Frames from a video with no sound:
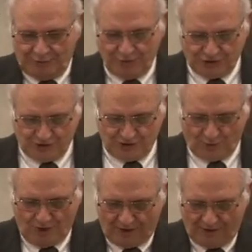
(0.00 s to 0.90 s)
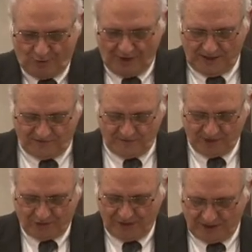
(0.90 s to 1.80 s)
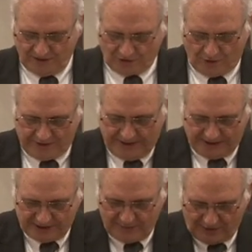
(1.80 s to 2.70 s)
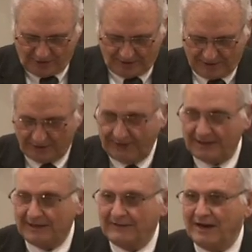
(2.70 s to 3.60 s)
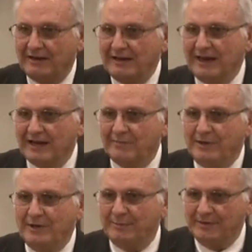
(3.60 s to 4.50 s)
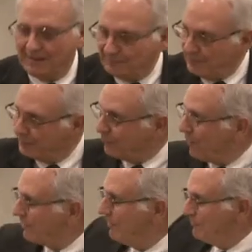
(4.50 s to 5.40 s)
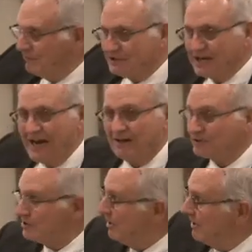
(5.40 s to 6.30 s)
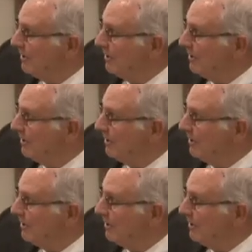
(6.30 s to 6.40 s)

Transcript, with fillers: push the water away from the creek, and the crawdads would be crawling around in there, and he had a pump, and that pumped the water up to his house